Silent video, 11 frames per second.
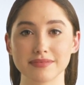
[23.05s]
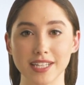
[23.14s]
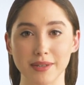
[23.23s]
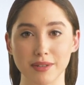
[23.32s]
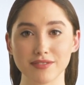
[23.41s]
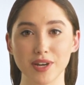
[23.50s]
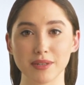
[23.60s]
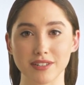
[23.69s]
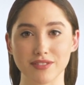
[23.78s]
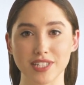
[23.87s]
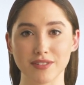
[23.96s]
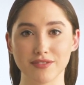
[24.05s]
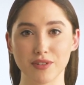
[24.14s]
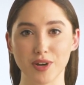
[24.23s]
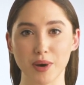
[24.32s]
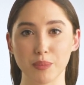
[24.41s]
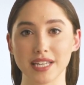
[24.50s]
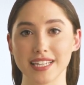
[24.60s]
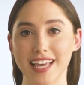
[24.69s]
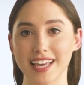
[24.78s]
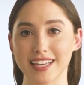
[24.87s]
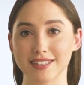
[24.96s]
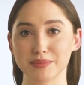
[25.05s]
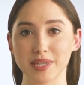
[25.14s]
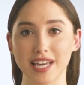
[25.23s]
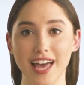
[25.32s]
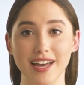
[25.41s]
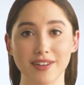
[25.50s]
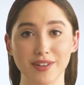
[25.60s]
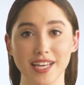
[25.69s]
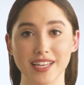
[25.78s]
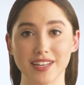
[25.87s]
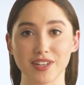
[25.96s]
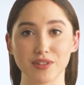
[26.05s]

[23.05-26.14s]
You can roll over your 401k into an IRA